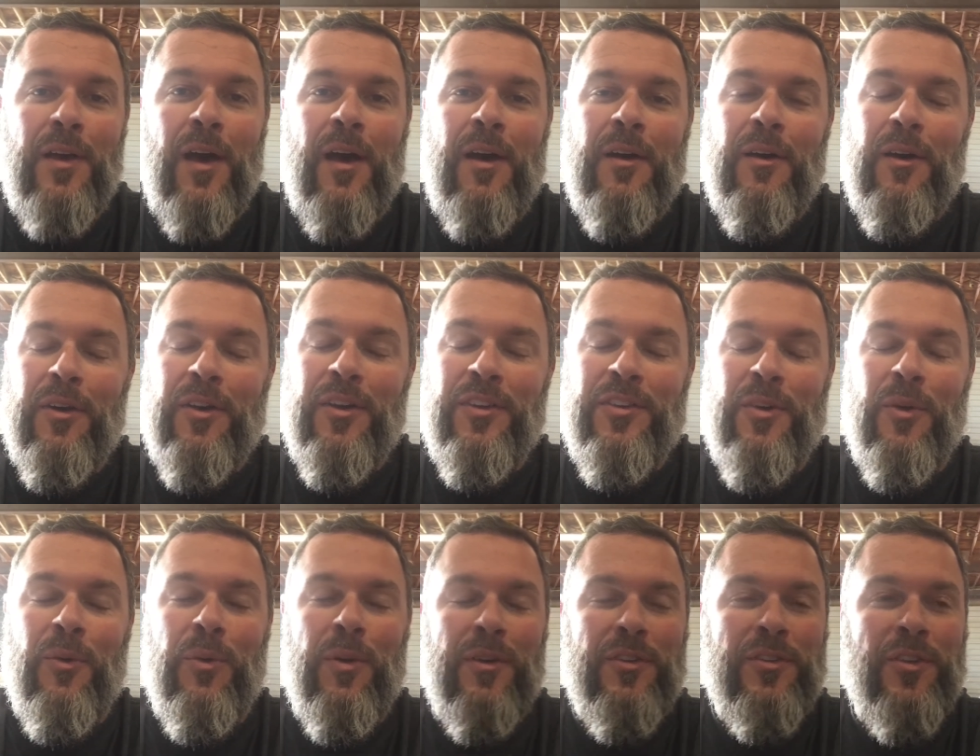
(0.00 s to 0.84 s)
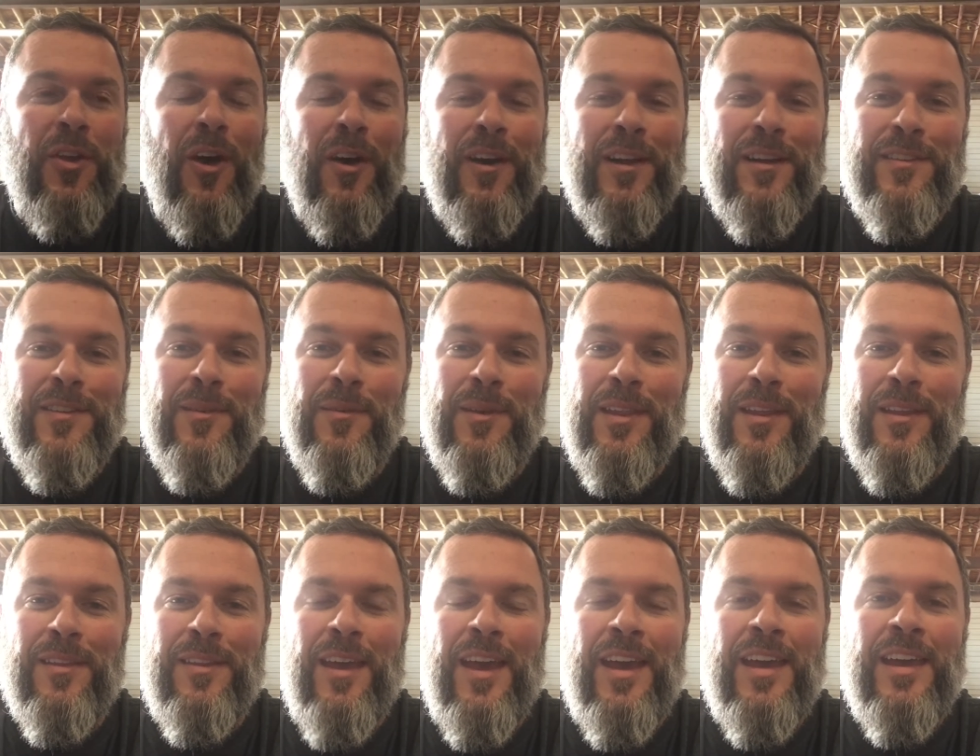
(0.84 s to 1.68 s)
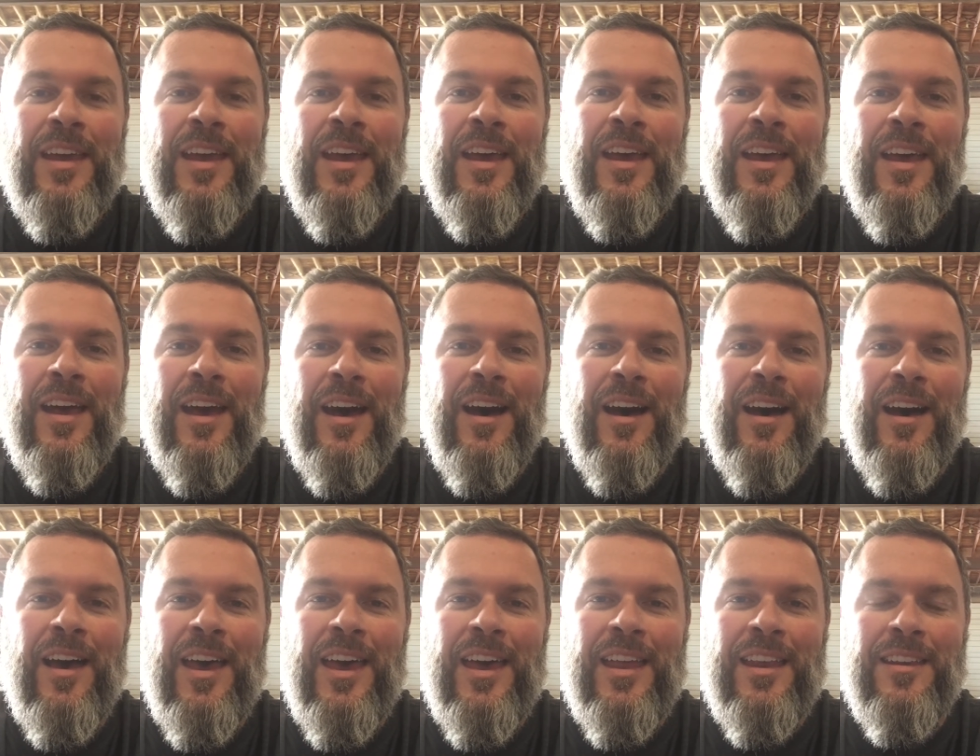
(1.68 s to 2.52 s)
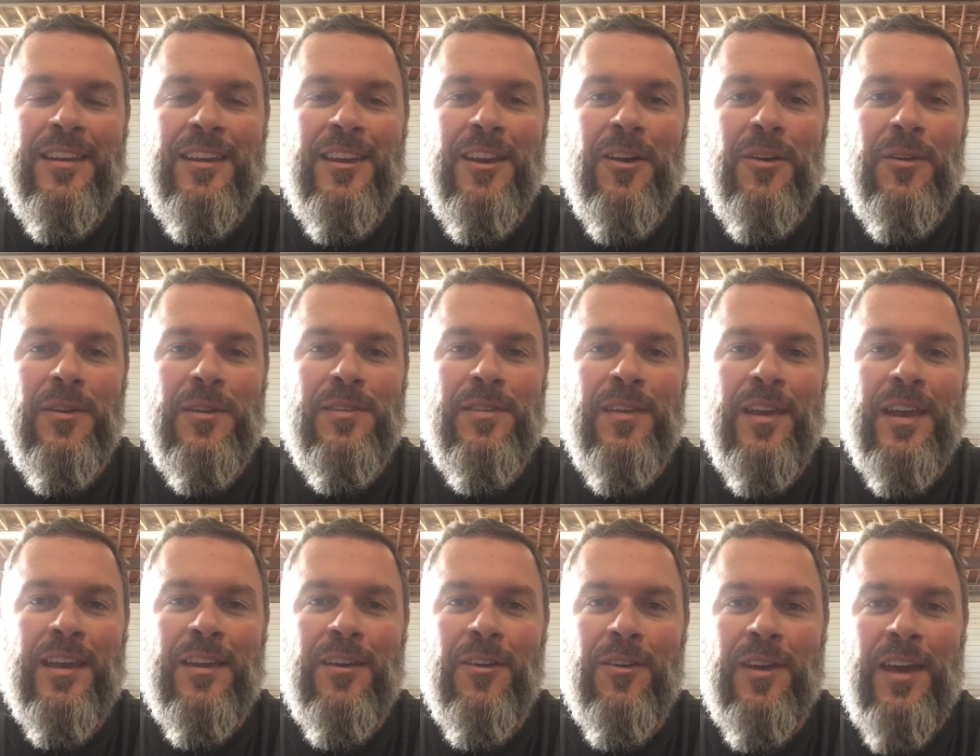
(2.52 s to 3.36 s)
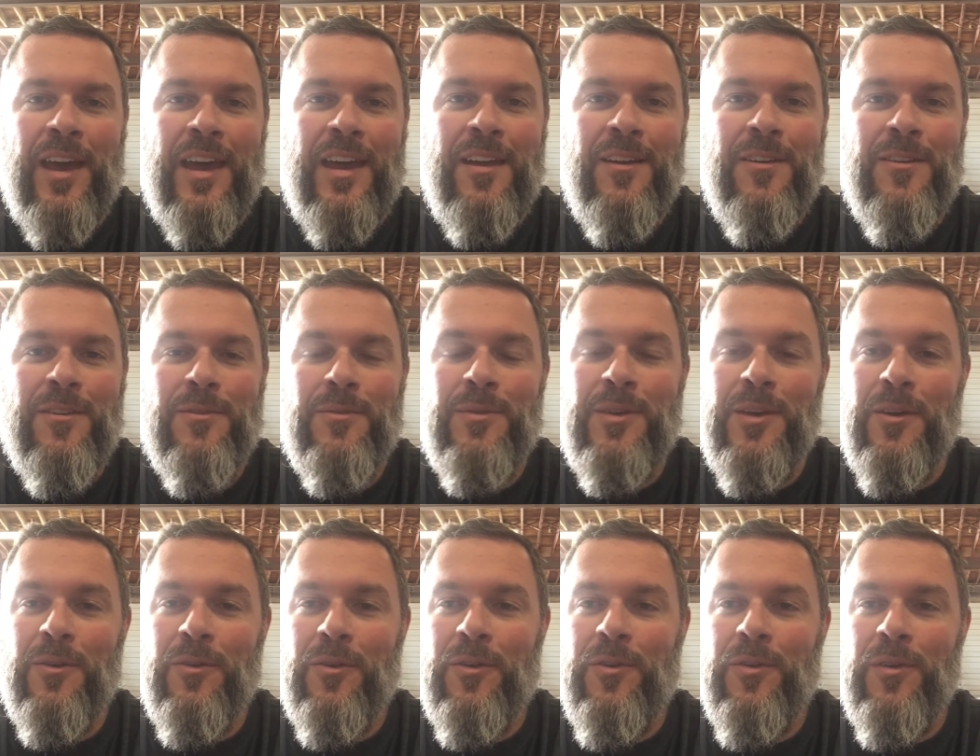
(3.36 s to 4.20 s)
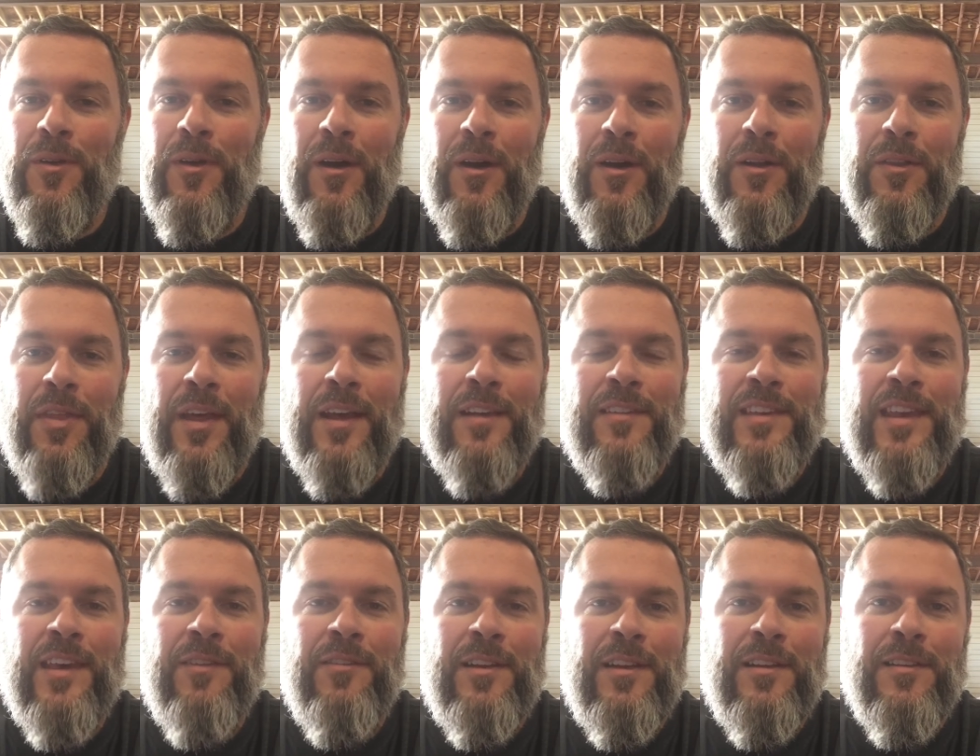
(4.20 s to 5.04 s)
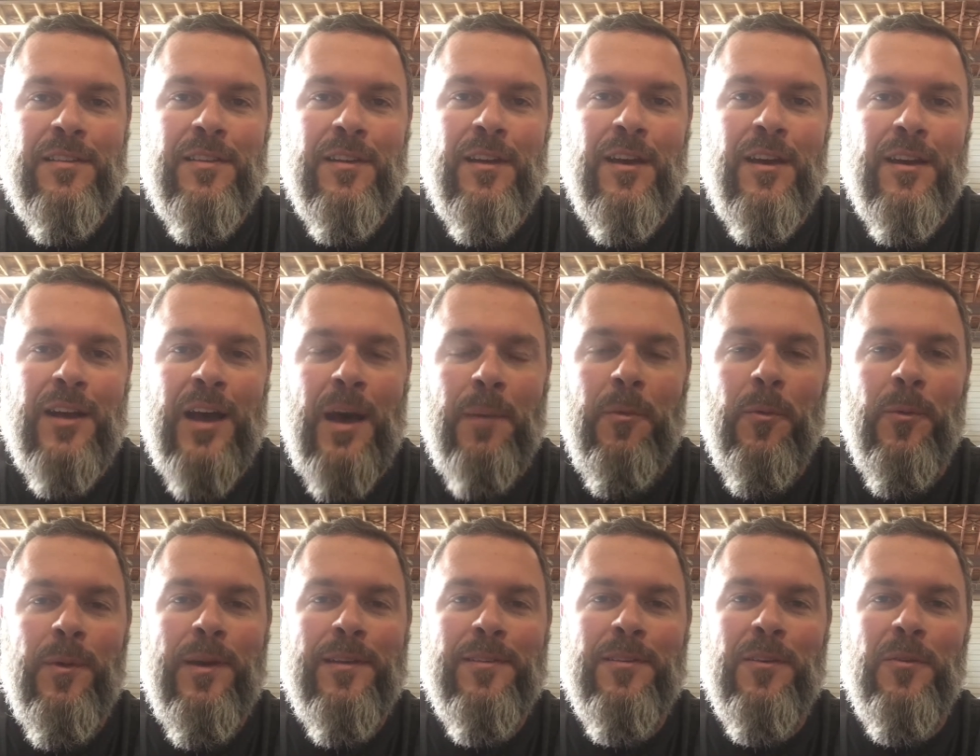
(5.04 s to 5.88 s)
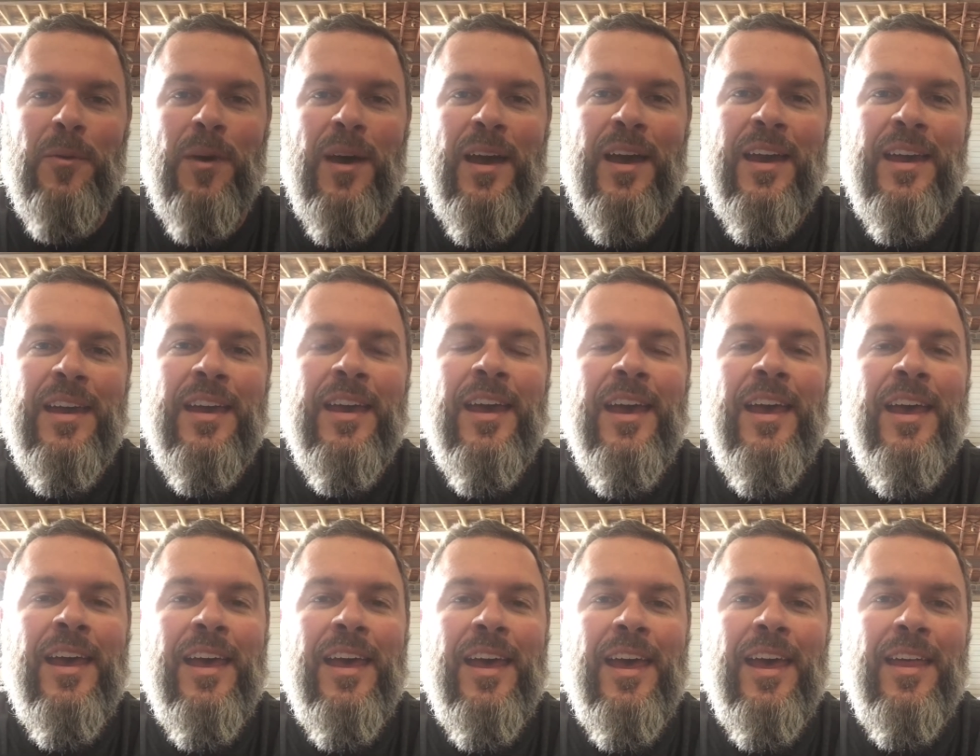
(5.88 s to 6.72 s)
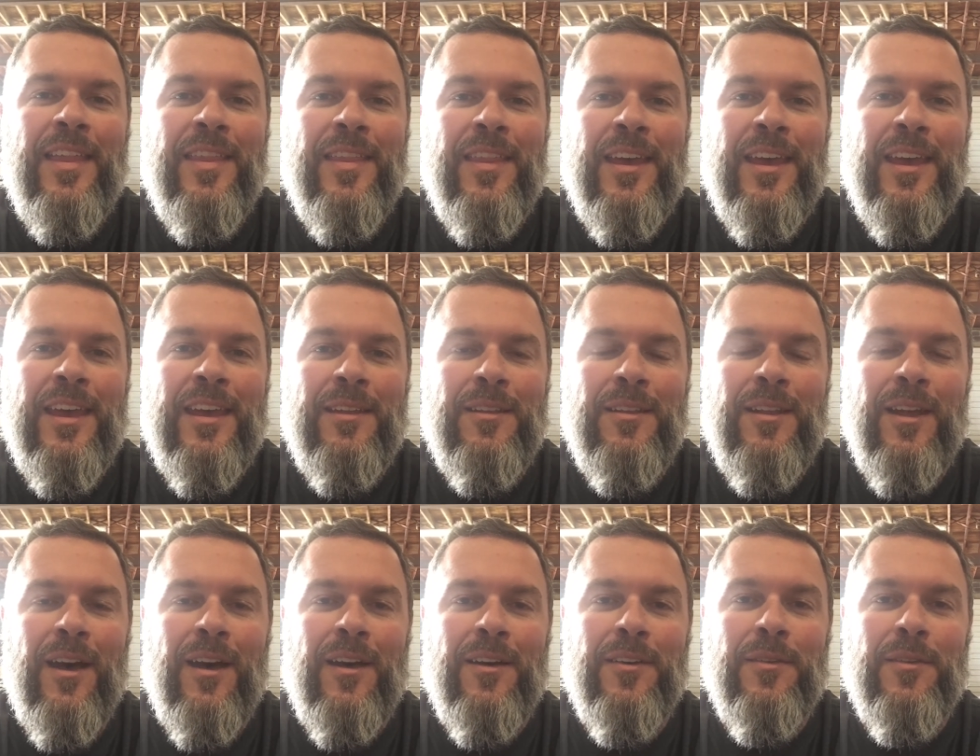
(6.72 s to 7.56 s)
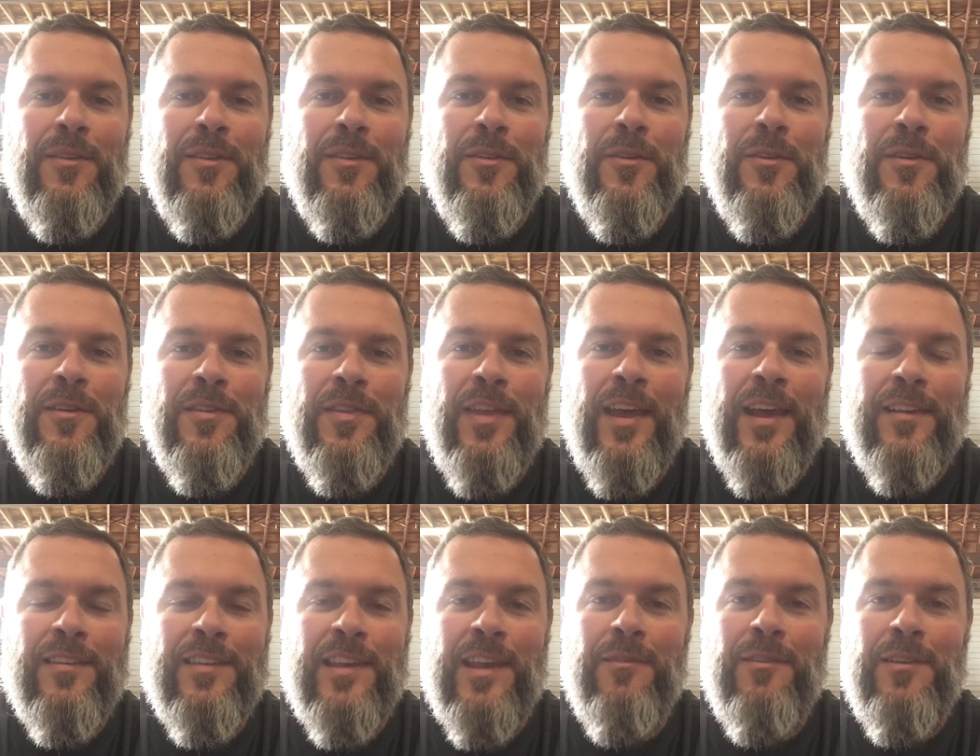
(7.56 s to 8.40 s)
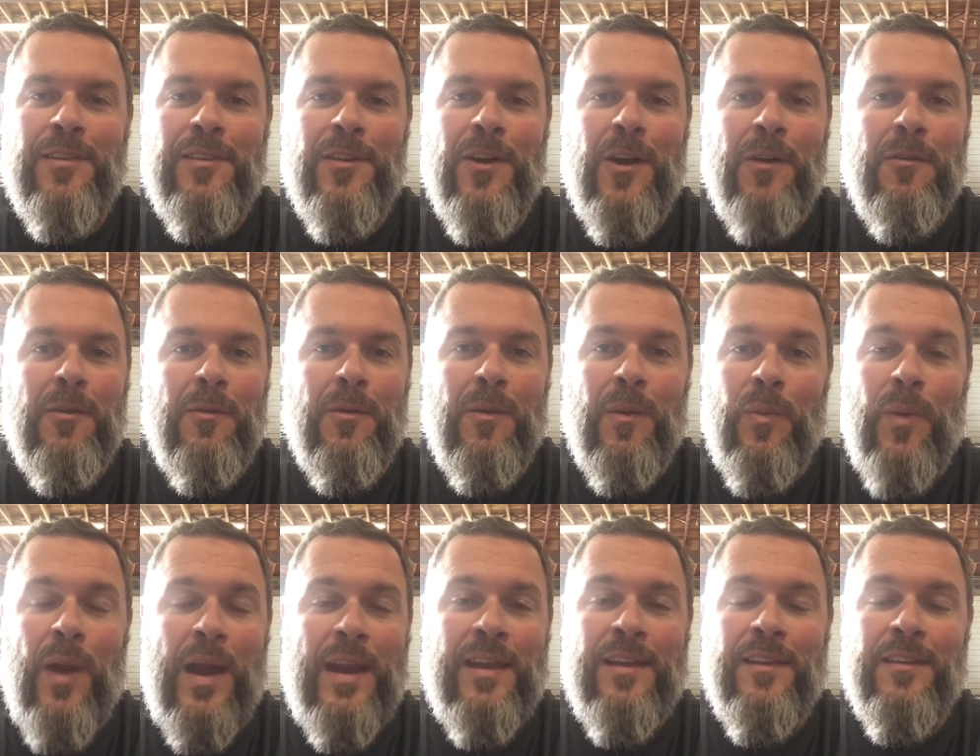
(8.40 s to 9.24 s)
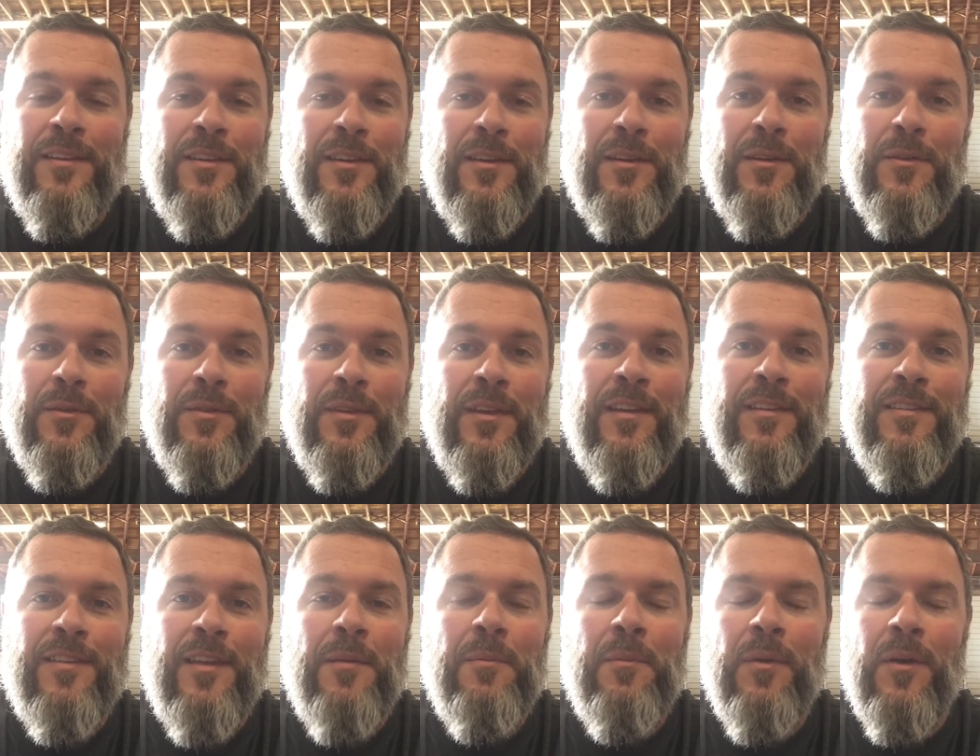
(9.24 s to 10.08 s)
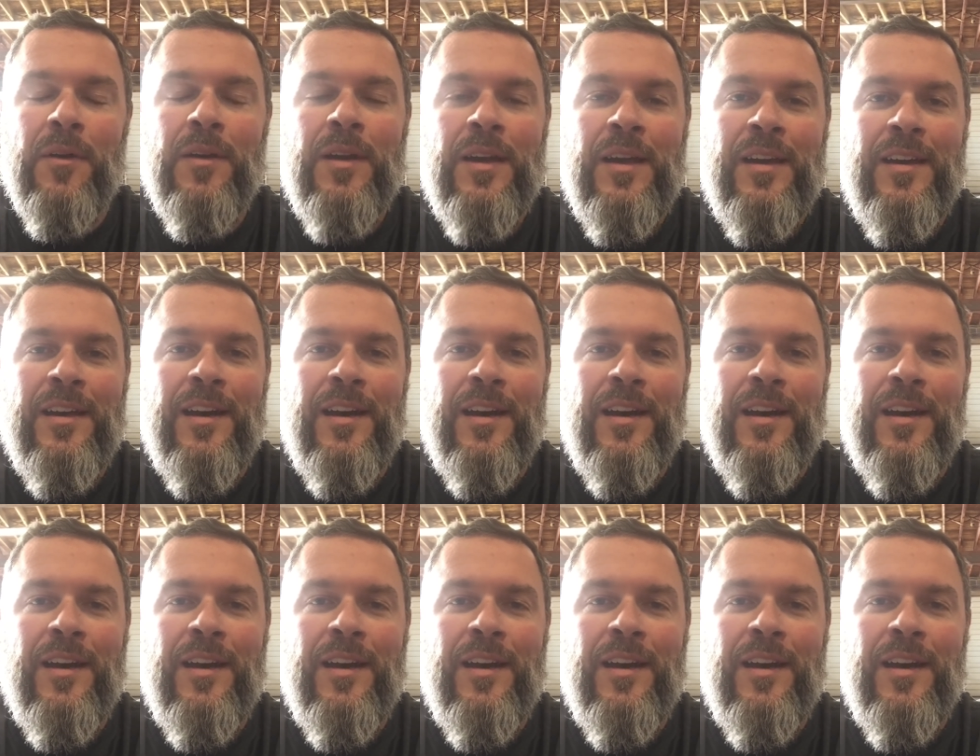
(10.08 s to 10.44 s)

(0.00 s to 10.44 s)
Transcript: I was talking to somebody that day, uh, and you know, it's like okay, here, you know, uh, Thanksgiving is a couple weeks away, and then uh, as soon as Thanksgiving's over, we're right into December